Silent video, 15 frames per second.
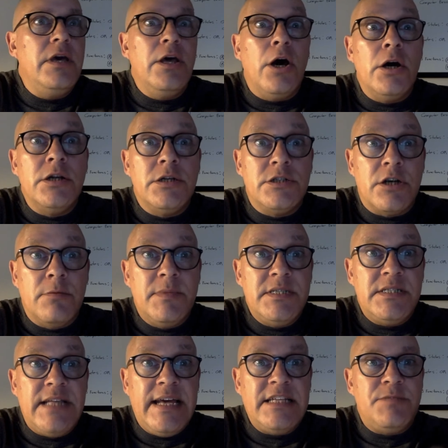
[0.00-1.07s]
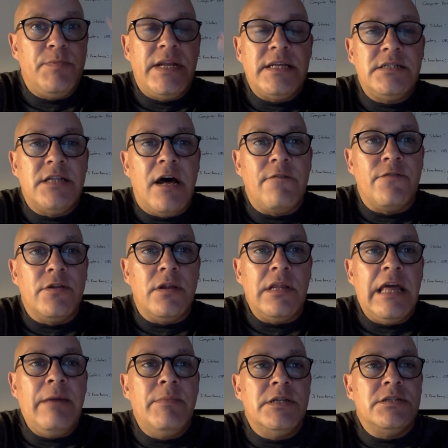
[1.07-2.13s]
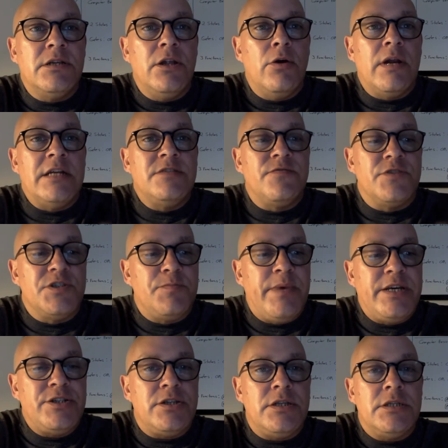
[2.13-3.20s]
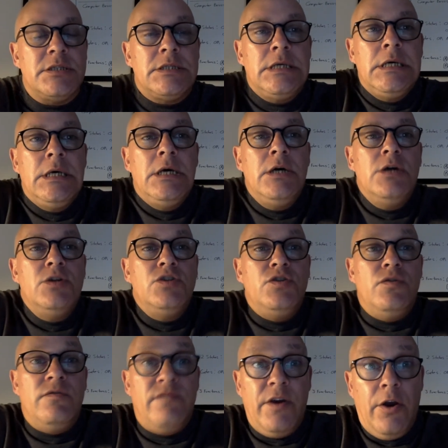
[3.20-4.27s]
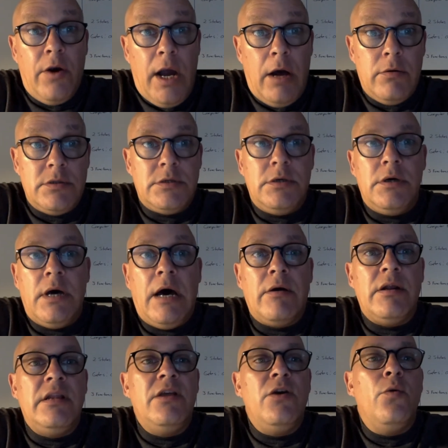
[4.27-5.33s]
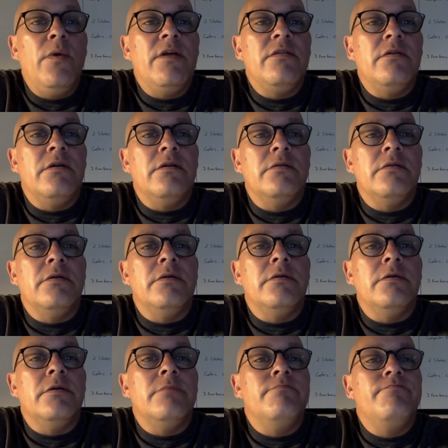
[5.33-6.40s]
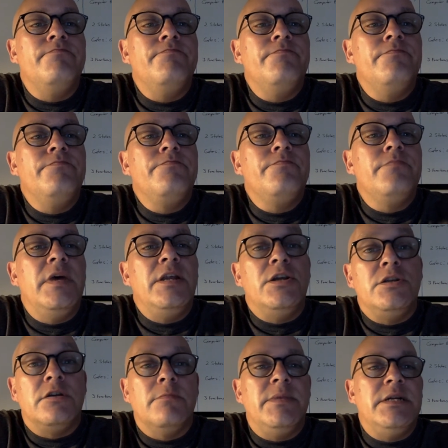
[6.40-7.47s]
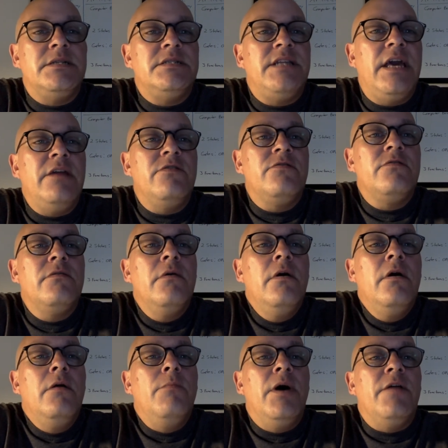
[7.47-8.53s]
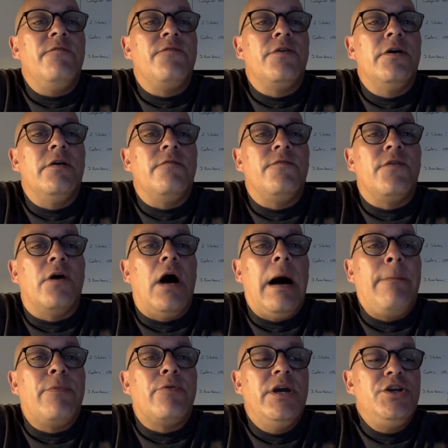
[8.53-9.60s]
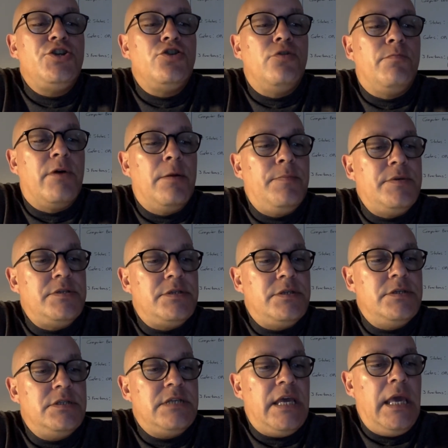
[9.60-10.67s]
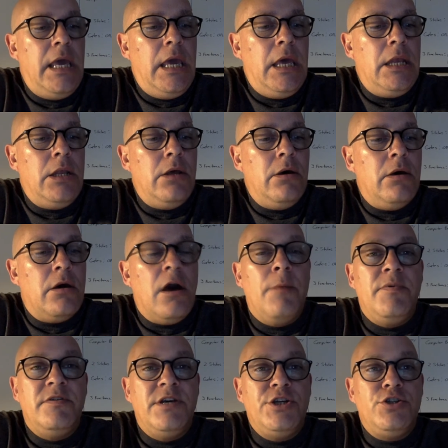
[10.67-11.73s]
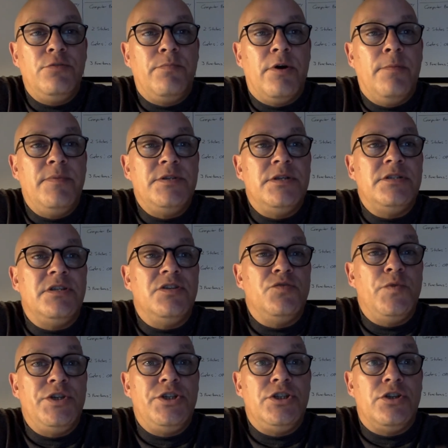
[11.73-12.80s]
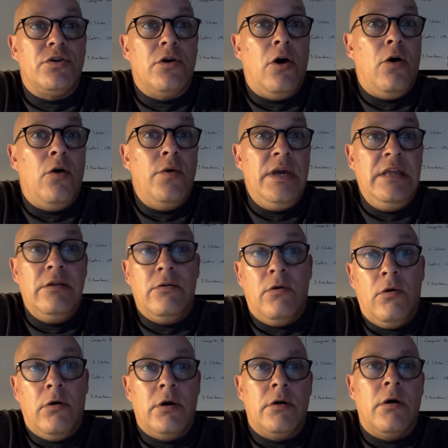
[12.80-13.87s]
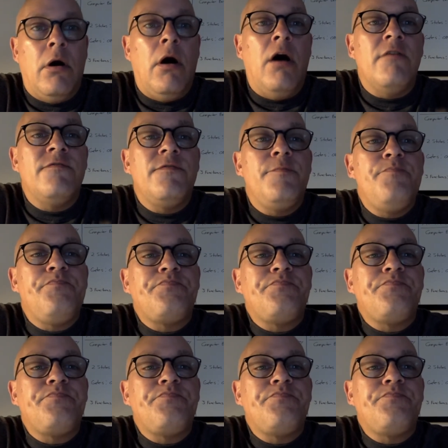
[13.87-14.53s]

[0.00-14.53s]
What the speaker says: undetermined states, but that's not for the layman to know. That's for specialists to figure out how to deal with the indeterminate states. But for operational purposes and computational purposes, the switches are all either on or off.